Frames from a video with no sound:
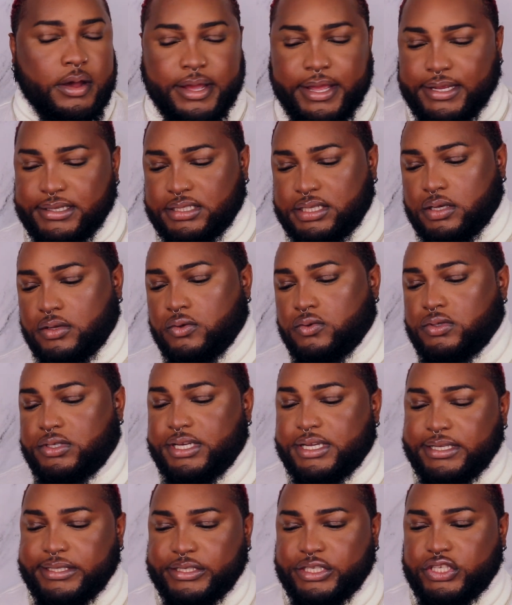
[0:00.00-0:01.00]
Okay, so
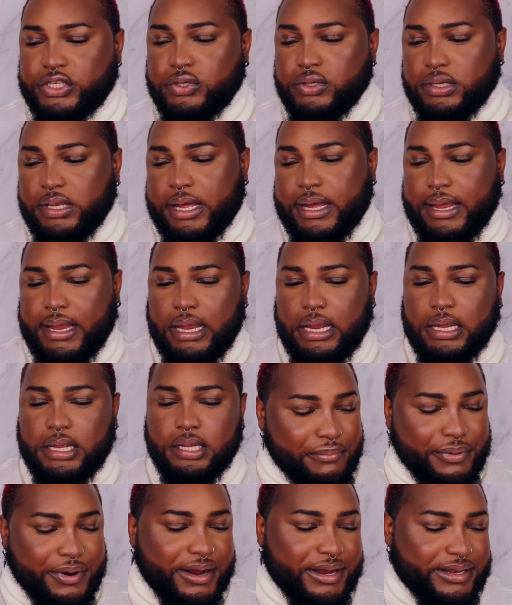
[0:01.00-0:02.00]
just to
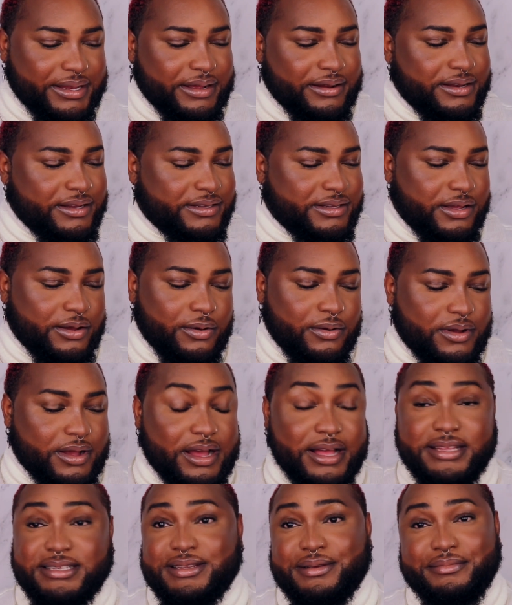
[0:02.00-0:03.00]
like break down this whole
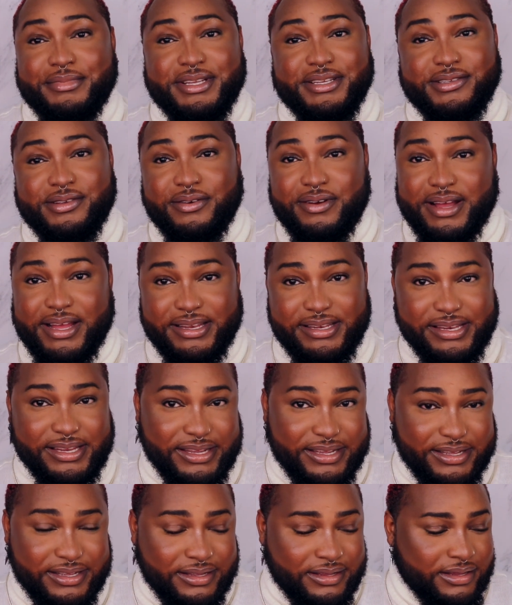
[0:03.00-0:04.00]
concept and this whole
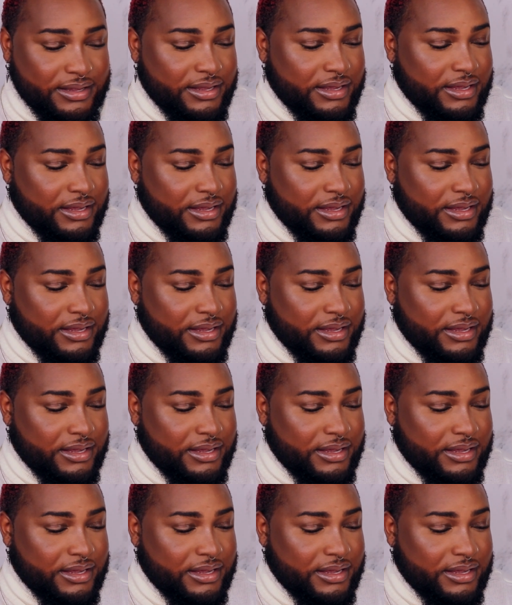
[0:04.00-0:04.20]
idea,